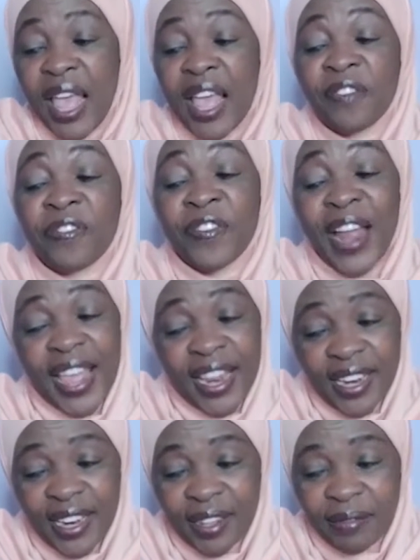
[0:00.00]
A
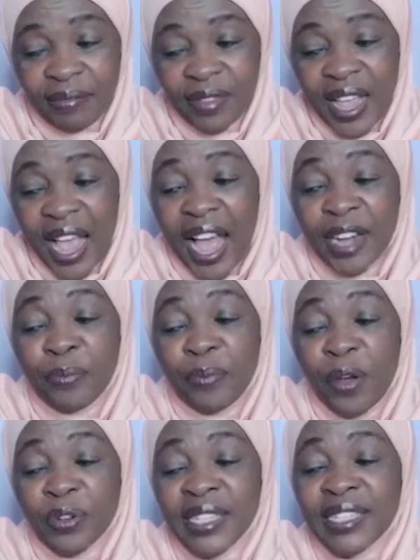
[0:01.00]
friend had
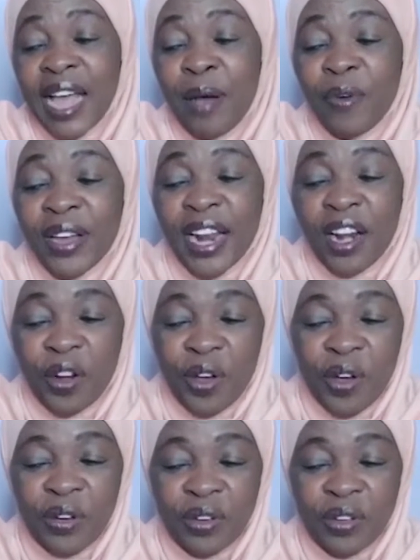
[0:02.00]
brought someone
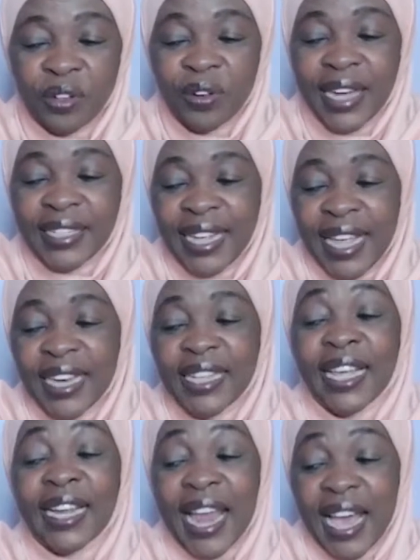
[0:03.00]
along to attend
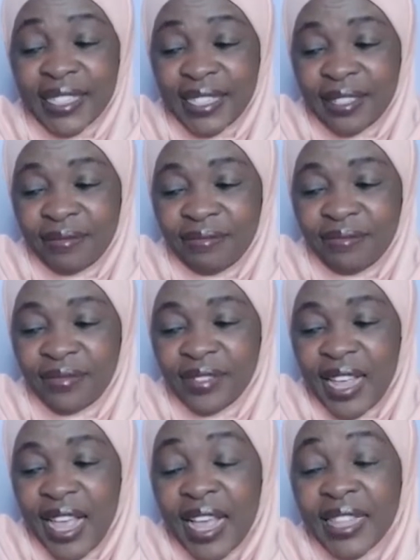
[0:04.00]
the class.
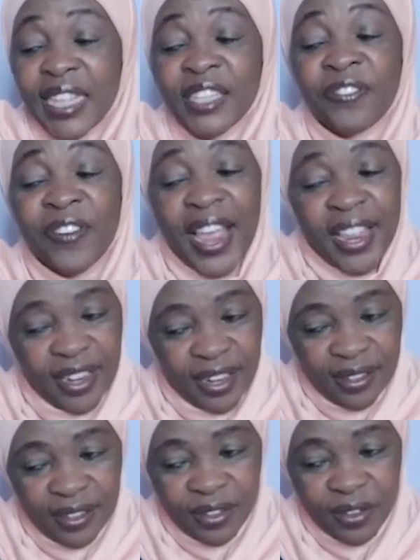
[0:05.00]
This friend
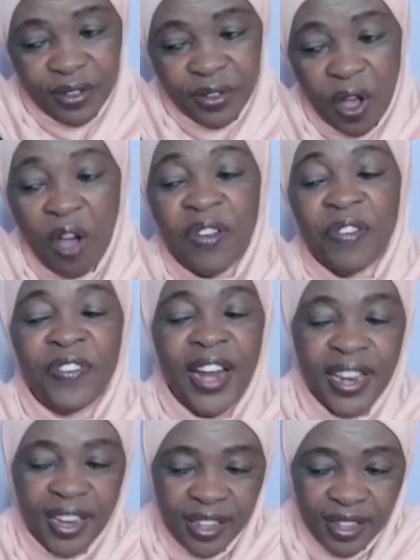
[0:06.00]
of a
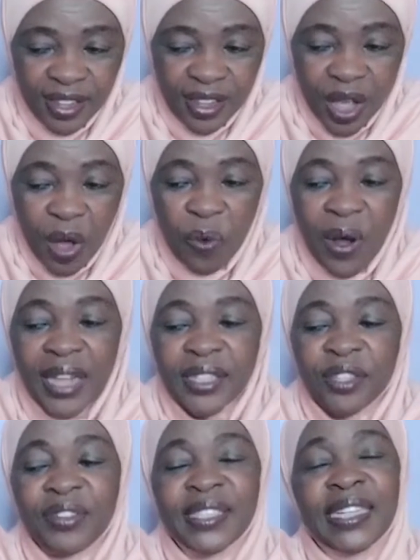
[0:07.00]
friend
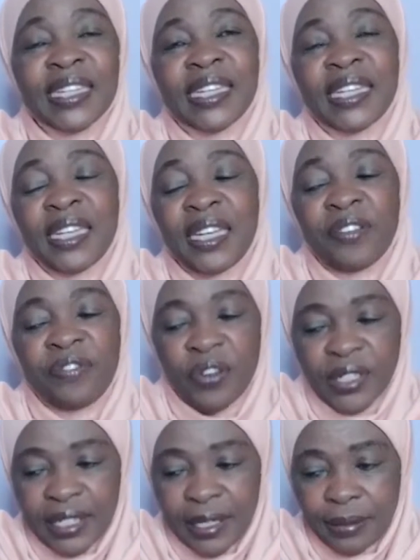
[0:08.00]
was recently
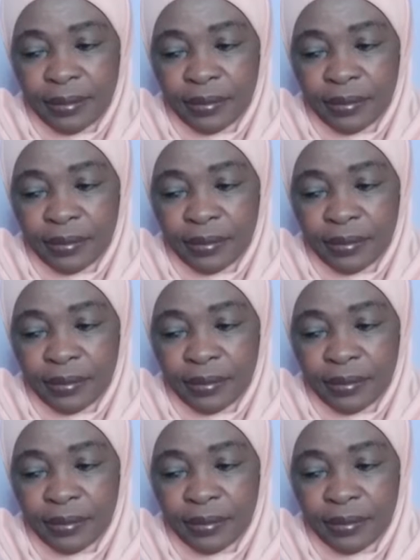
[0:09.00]
divorced,